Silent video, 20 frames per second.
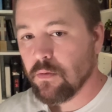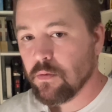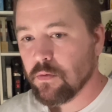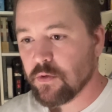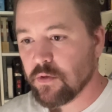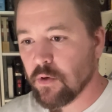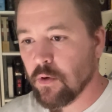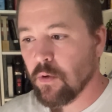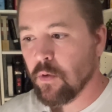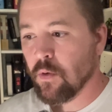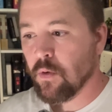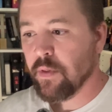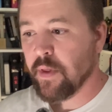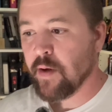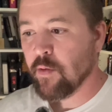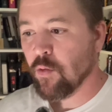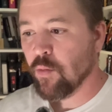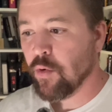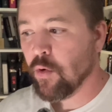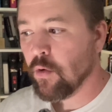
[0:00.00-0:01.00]
So they
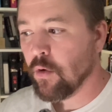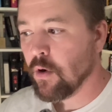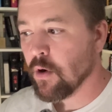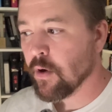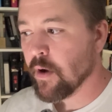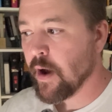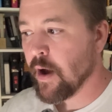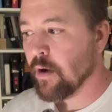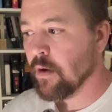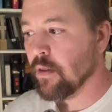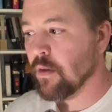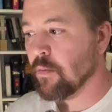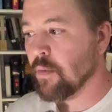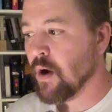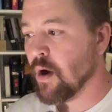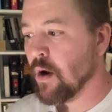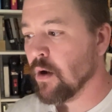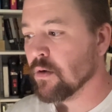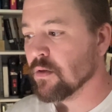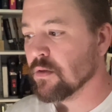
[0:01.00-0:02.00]
will pull her out of the
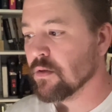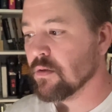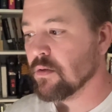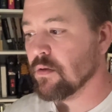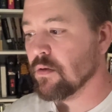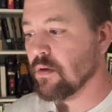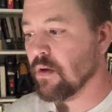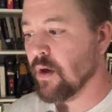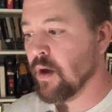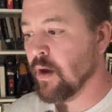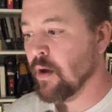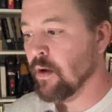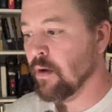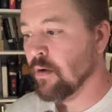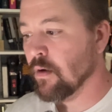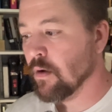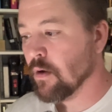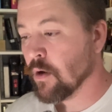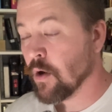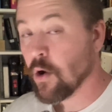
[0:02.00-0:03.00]
box
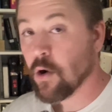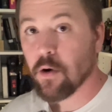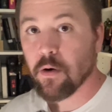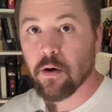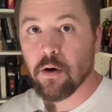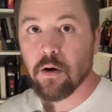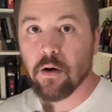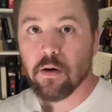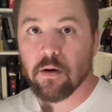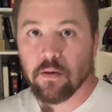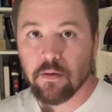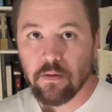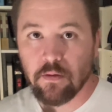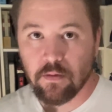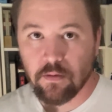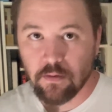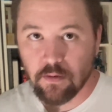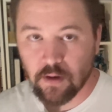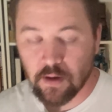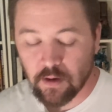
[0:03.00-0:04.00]
and hurt her
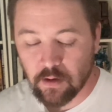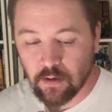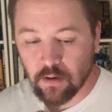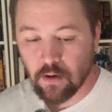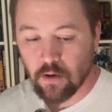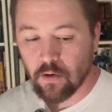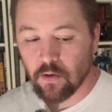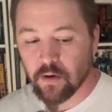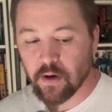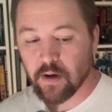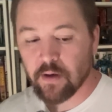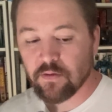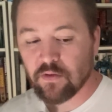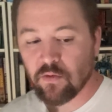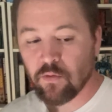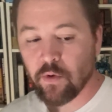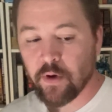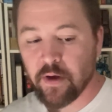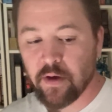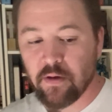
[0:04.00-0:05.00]
in all kinds
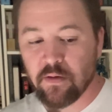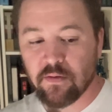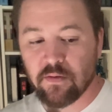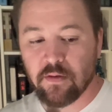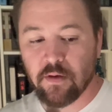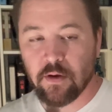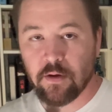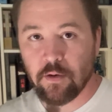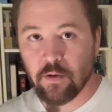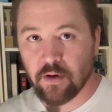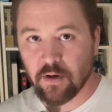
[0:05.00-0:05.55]
of ways that you